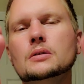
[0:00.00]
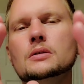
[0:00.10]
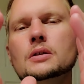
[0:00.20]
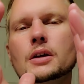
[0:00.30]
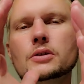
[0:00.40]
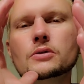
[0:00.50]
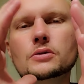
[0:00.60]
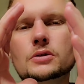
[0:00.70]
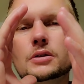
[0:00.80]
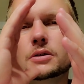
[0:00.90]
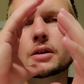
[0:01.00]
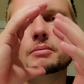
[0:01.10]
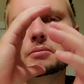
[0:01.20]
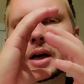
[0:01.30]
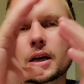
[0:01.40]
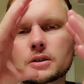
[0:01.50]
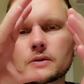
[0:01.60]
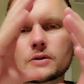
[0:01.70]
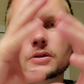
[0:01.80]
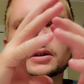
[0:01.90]
cancer is just a mass of
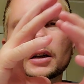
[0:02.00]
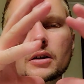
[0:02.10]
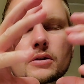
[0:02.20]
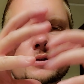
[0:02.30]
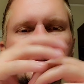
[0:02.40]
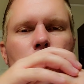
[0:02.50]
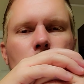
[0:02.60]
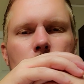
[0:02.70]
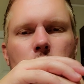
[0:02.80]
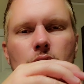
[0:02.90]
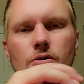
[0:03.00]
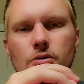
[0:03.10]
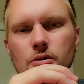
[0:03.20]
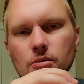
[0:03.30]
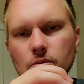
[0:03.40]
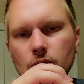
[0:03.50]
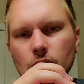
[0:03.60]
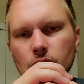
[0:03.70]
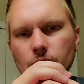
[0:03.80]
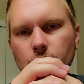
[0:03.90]
cells that continues to
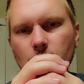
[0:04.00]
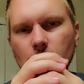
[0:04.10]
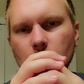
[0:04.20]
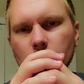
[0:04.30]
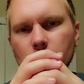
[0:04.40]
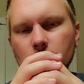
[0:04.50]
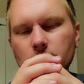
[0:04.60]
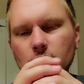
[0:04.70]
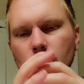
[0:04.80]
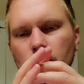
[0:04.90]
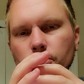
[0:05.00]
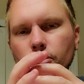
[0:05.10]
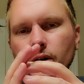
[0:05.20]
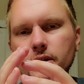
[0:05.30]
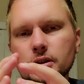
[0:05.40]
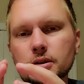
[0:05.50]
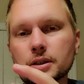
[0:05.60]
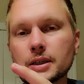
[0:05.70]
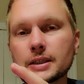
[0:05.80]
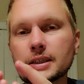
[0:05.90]
multiply until it presses
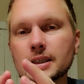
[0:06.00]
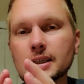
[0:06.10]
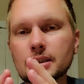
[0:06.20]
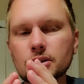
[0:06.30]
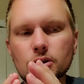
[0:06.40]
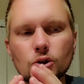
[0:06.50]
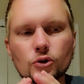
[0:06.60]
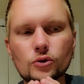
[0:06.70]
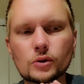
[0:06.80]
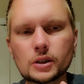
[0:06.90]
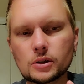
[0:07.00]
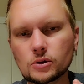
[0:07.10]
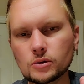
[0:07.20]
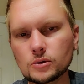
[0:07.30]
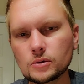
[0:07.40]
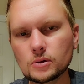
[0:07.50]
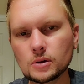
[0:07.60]
against critical